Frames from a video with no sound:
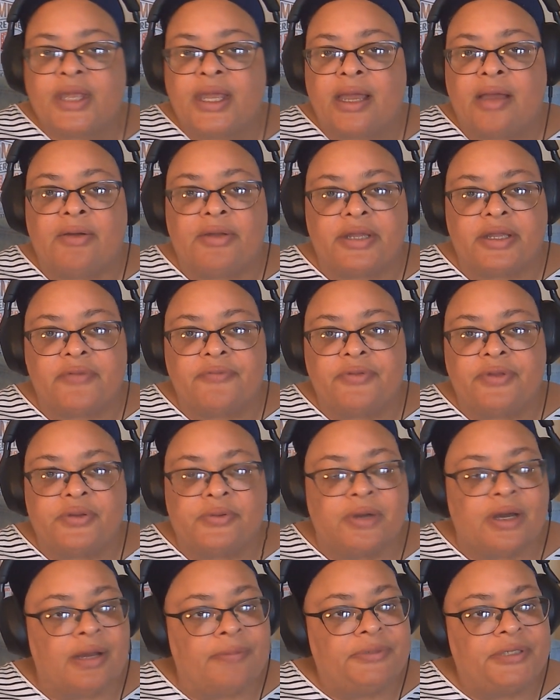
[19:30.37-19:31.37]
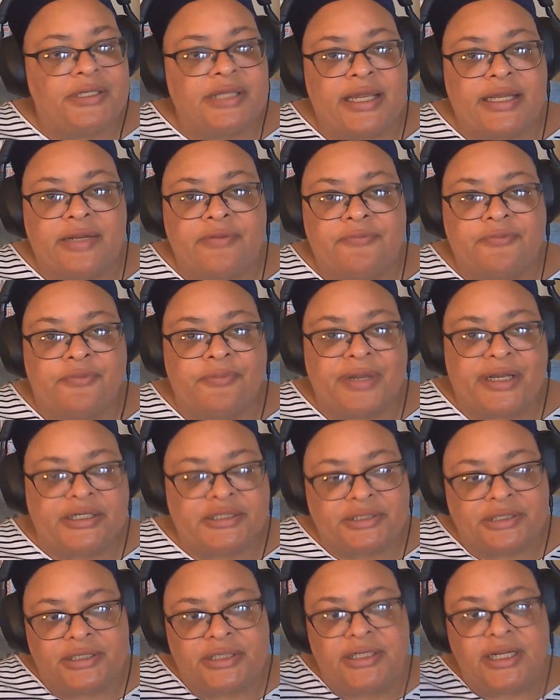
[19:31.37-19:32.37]
I'll give you up-to-date
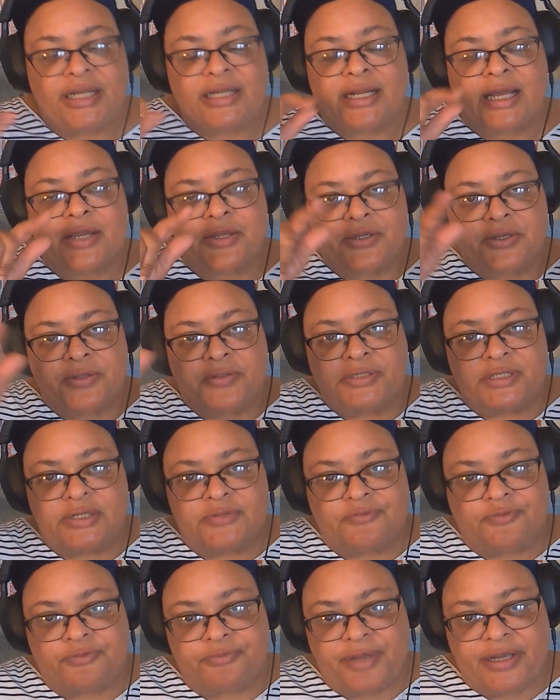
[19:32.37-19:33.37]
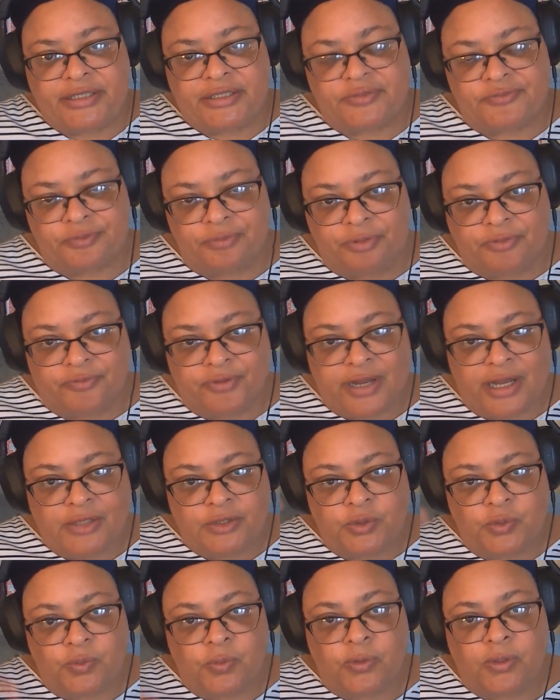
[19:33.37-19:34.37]
information and I use information from around
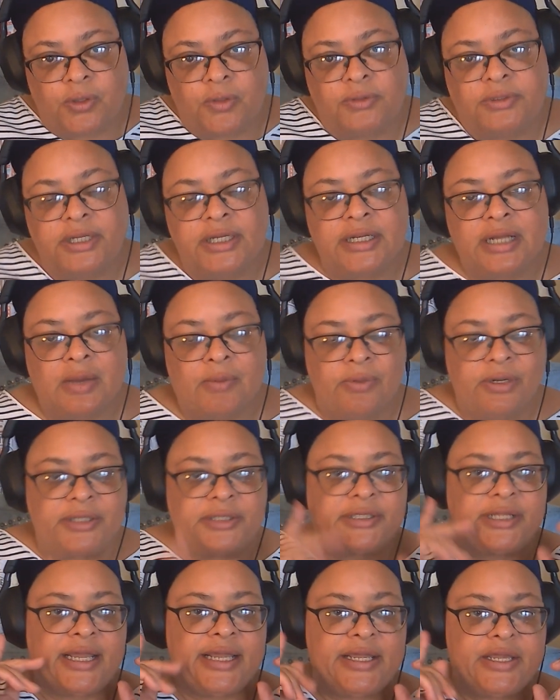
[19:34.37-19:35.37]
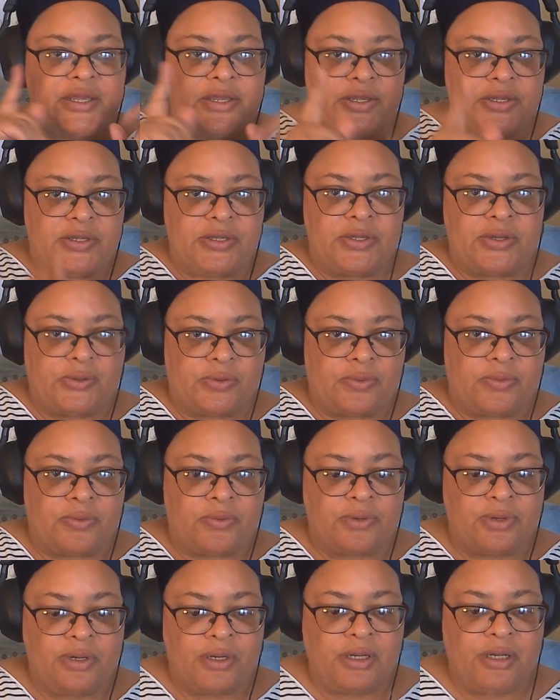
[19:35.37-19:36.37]
the world. And I want to thank you
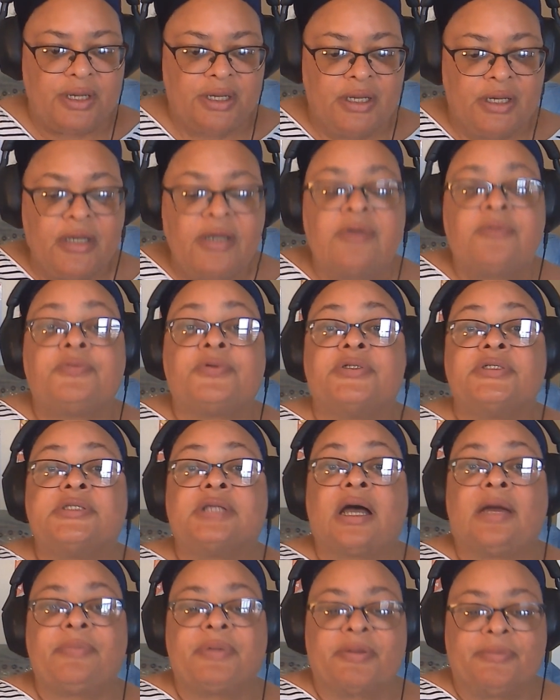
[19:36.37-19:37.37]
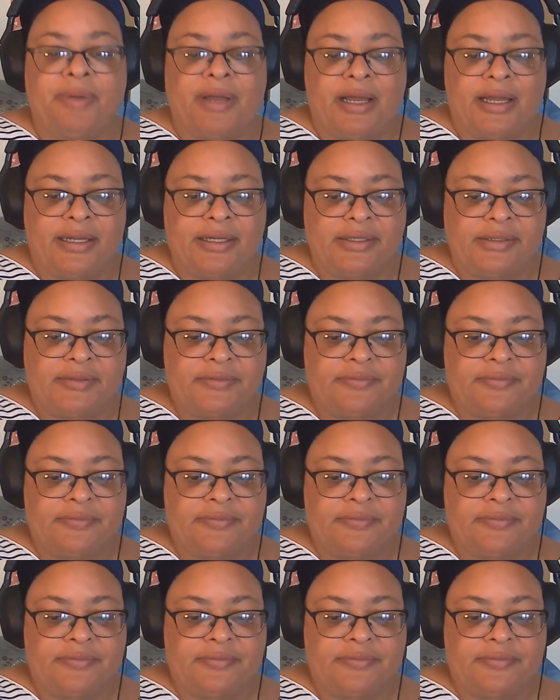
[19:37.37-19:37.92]
for stopping by.